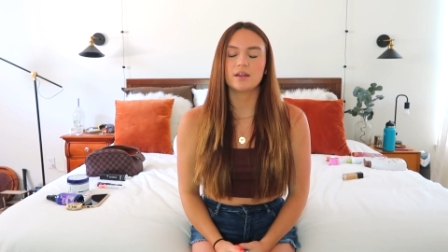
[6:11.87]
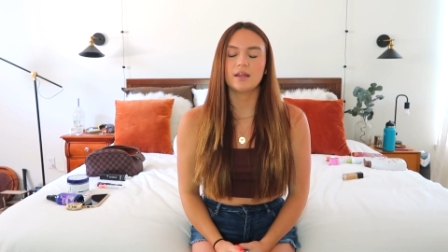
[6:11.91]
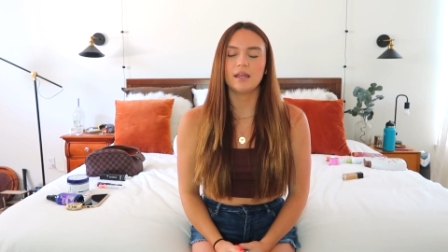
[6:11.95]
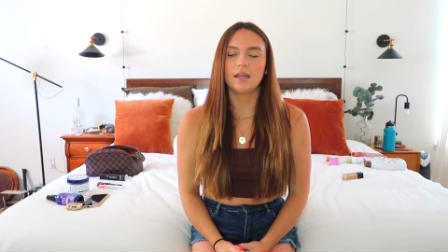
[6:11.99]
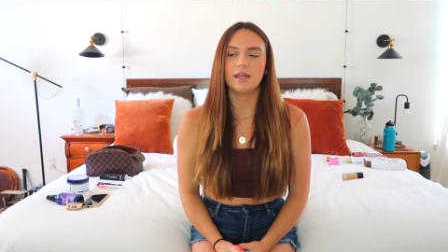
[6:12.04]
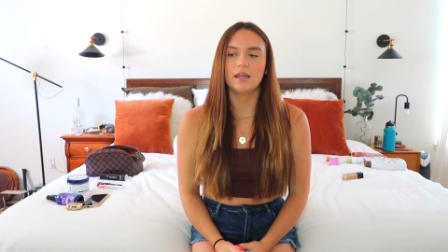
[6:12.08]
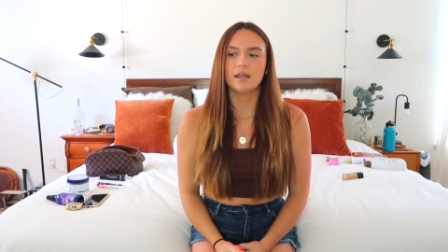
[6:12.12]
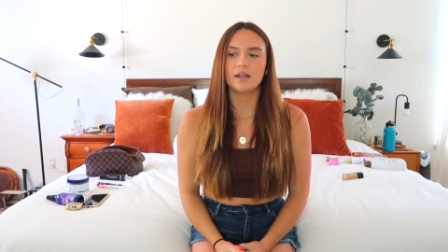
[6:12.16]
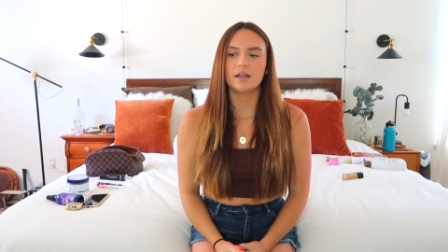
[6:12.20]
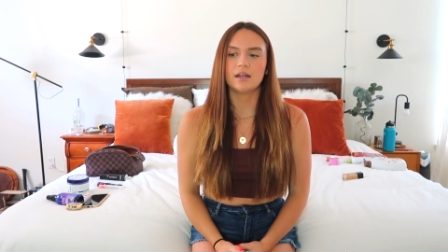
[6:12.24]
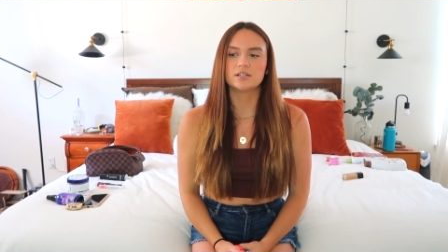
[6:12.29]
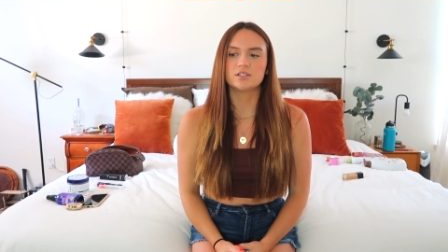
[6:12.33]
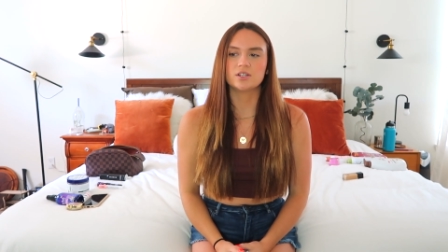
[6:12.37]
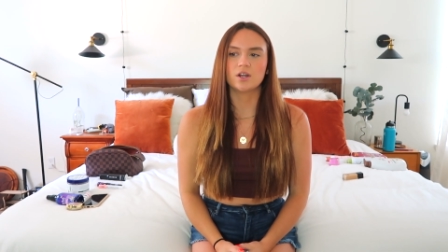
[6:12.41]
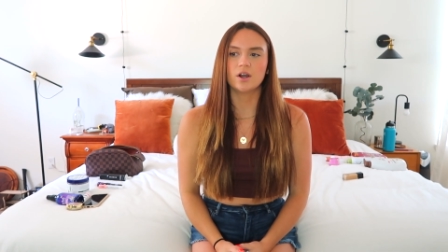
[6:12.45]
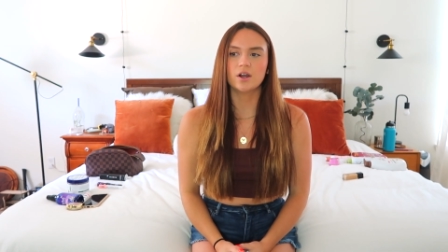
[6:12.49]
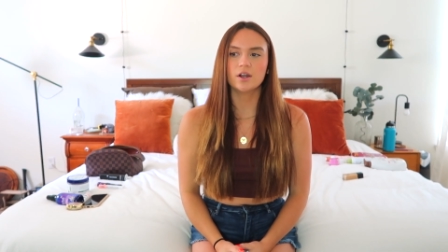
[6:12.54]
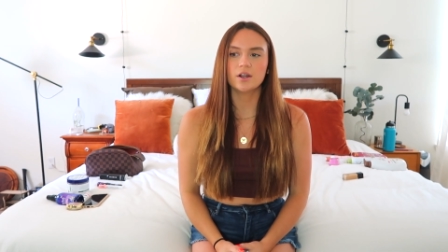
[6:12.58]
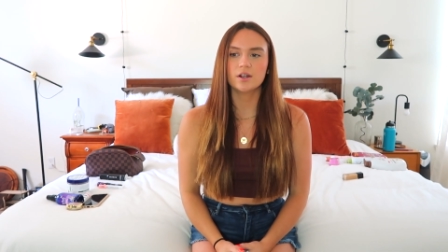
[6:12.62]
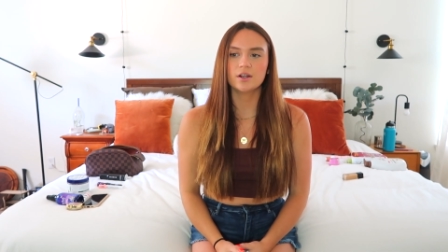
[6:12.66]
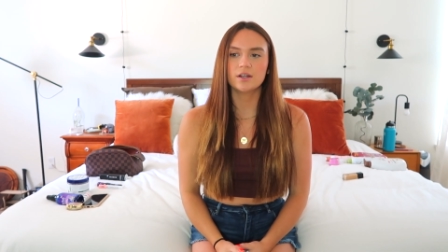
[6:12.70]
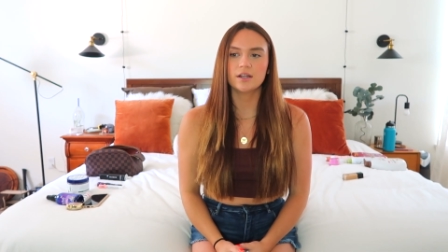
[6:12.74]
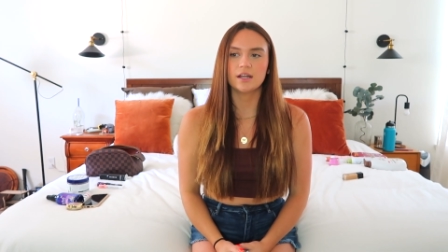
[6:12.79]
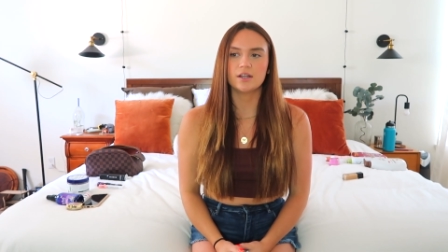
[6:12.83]
and it's
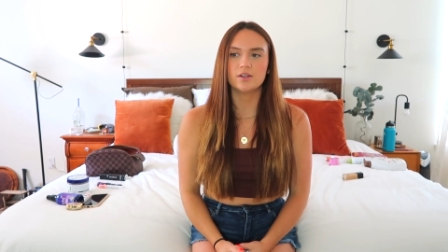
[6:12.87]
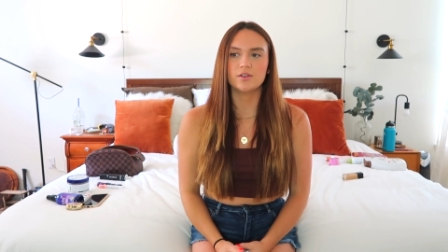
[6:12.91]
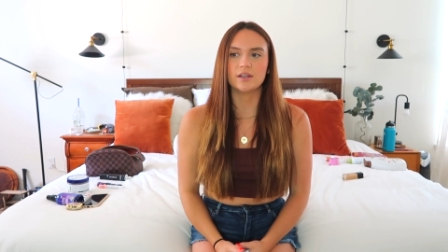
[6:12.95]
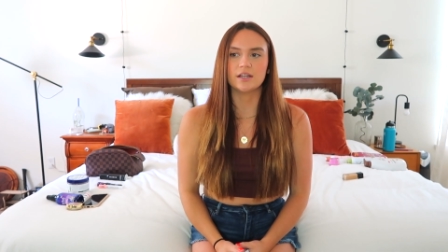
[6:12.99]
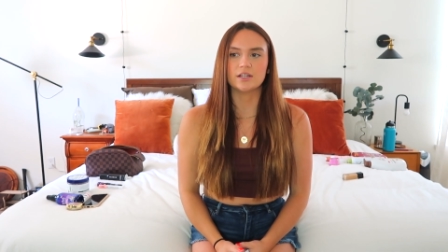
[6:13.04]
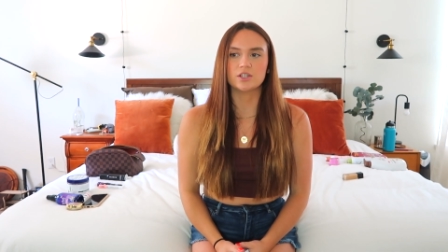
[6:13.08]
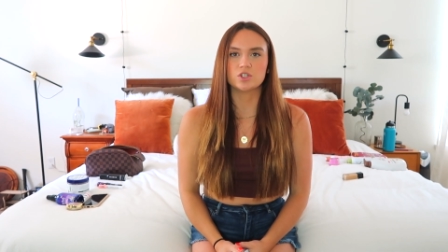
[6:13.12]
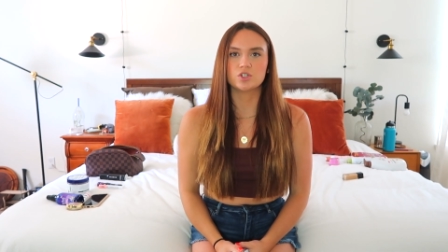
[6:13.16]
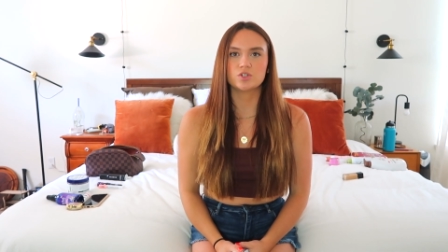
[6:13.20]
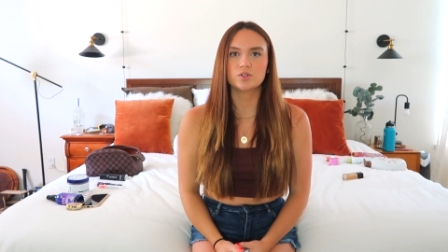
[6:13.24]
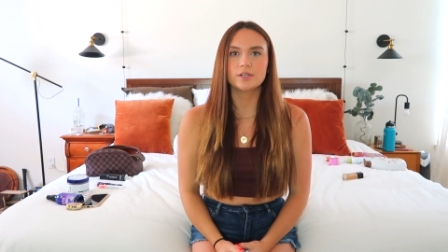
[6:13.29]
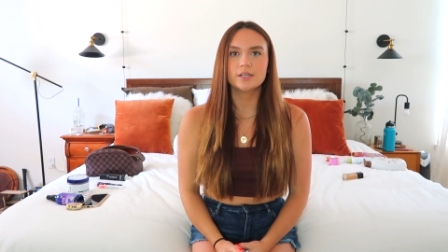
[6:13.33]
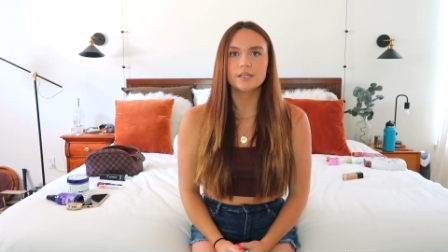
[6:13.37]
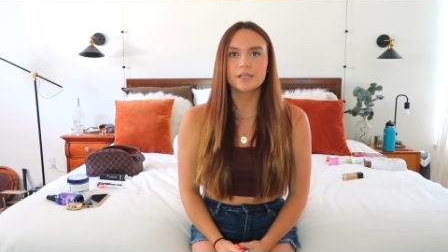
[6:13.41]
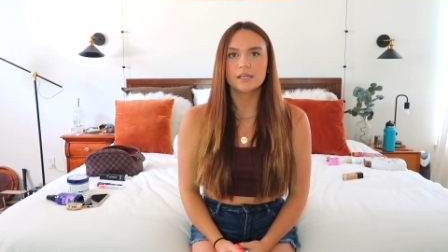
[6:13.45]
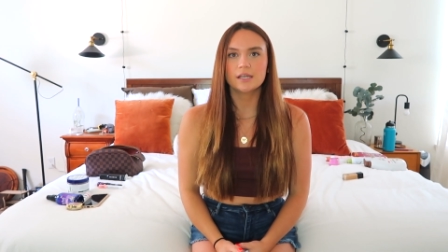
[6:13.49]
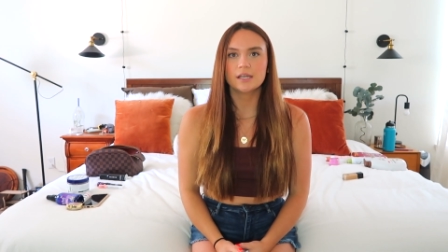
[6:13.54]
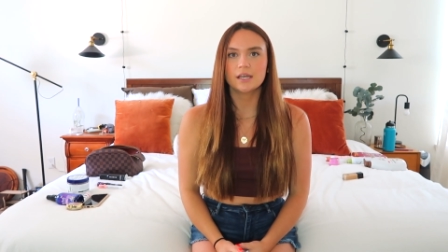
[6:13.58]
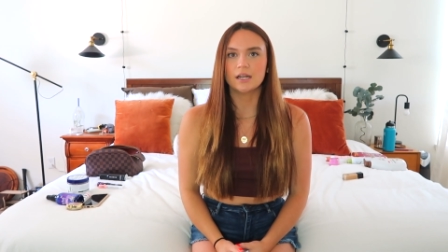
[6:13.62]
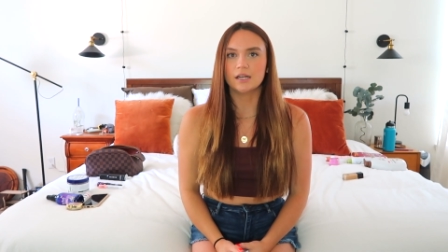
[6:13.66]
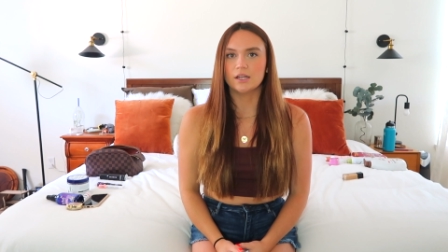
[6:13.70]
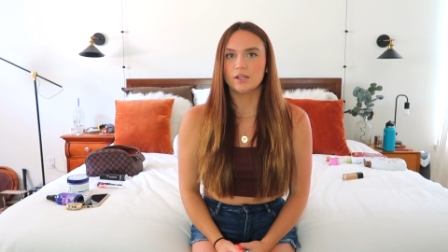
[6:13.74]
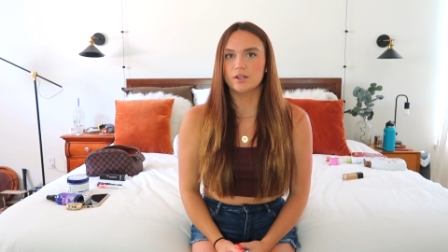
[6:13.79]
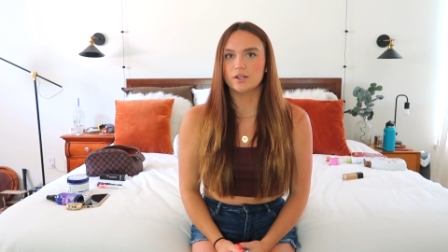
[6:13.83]
hard and you get
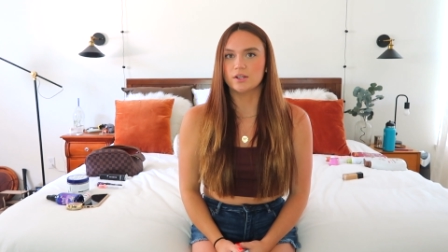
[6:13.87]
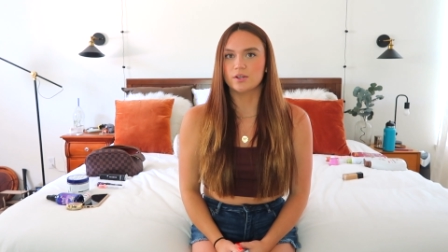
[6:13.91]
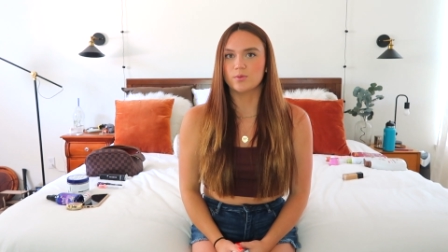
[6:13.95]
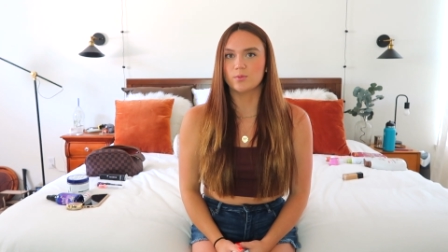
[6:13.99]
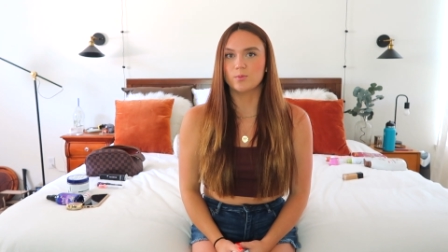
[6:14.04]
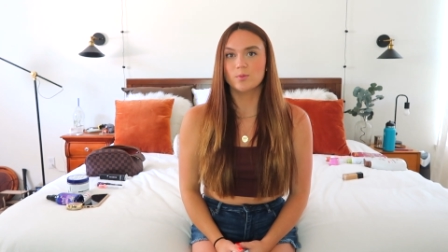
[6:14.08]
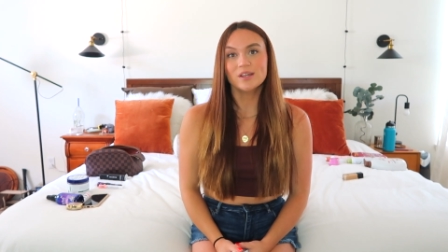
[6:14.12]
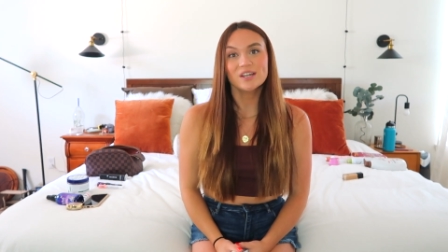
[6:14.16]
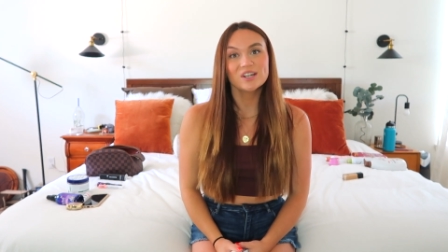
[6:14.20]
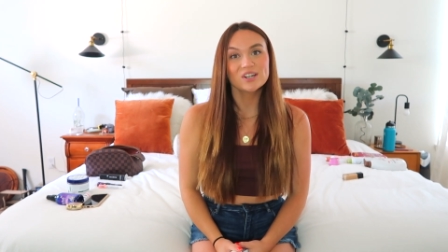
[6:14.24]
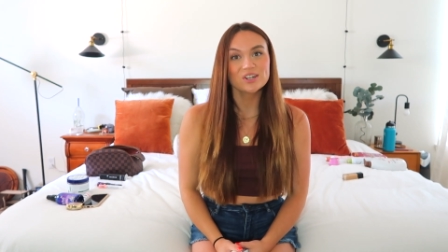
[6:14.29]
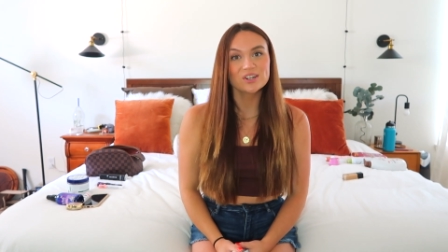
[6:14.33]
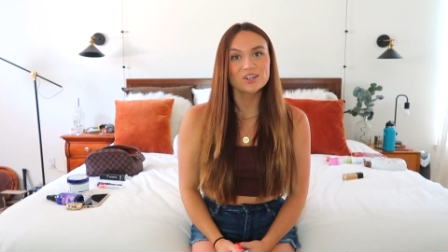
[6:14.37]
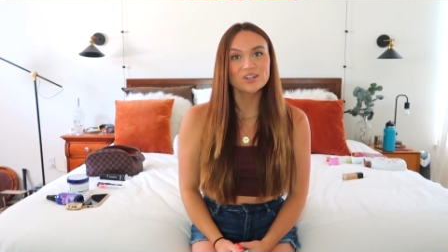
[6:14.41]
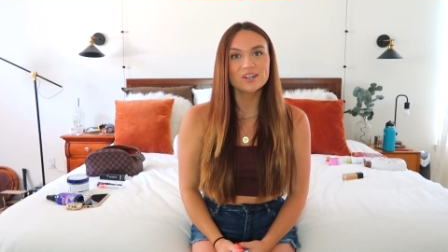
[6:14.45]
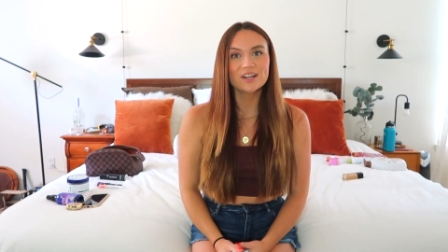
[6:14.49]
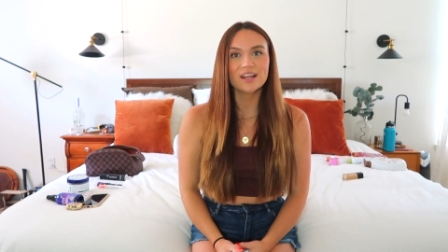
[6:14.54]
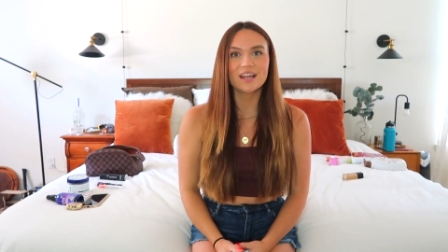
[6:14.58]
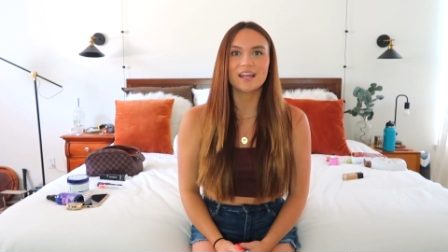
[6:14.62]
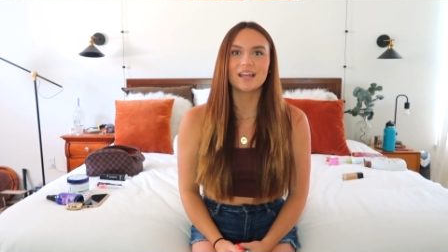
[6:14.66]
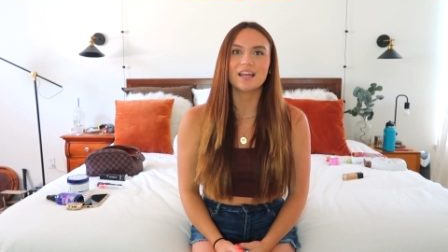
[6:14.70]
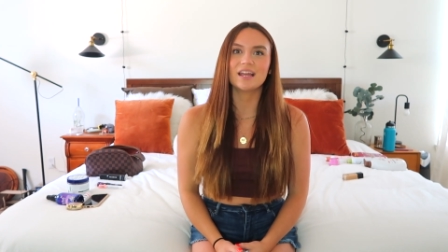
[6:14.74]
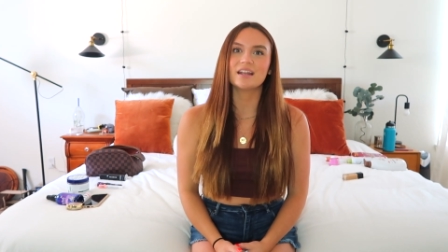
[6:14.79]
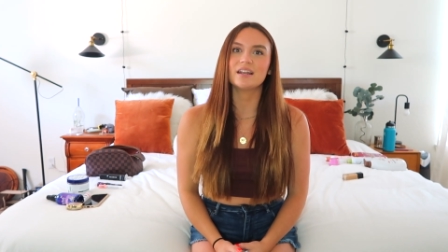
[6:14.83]
streaky and you look weird
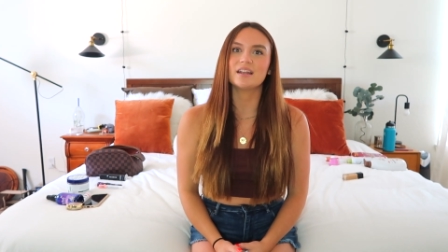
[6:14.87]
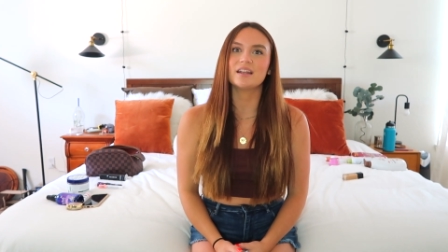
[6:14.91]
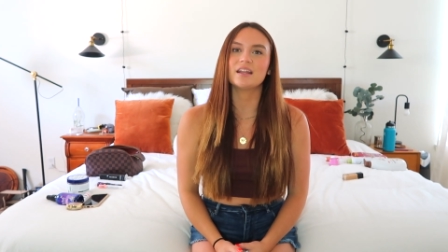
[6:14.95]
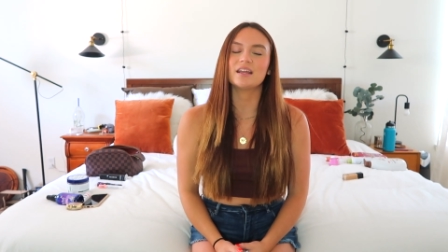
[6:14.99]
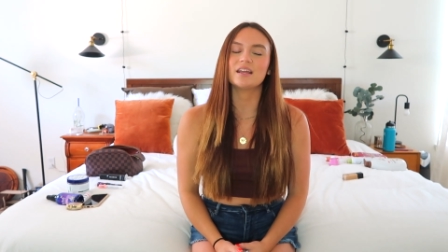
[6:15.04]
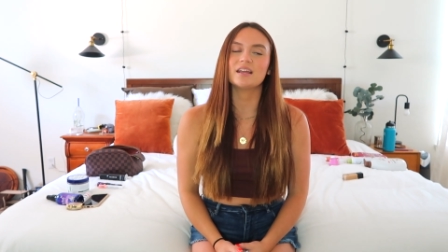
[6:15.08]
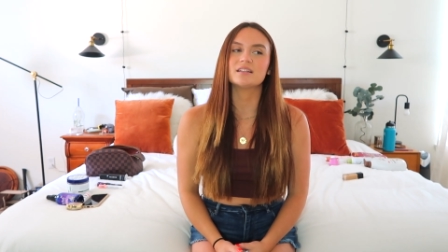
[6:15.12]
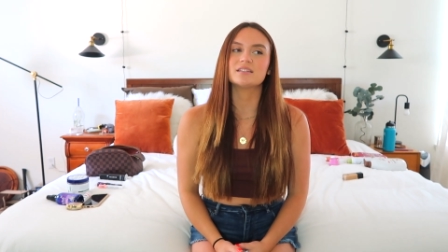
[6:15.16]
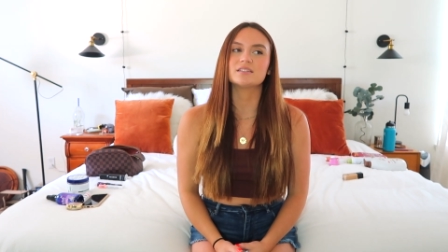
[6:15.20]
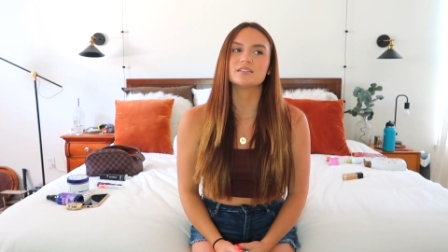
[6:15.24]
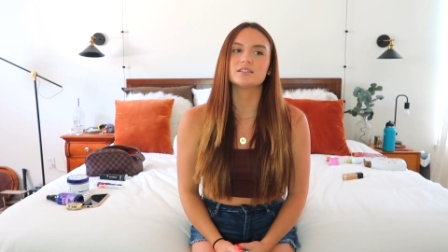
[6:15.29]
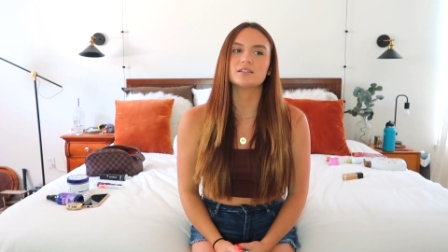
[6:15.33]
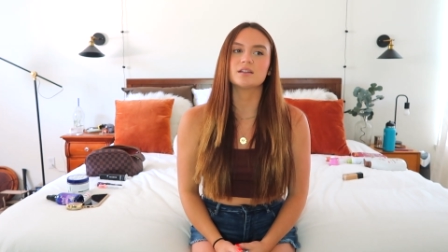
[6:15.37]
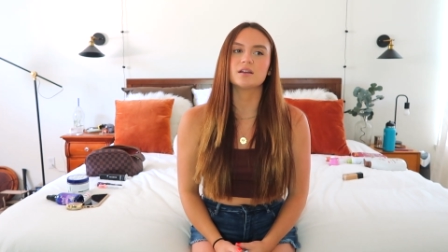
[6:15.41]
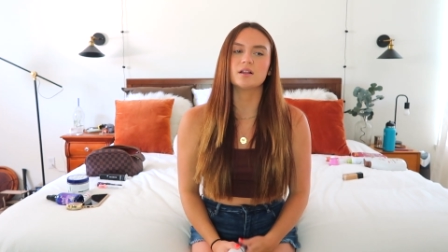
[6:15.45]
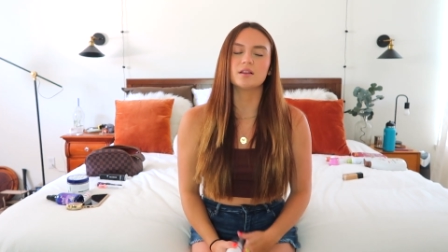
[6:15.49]
and it's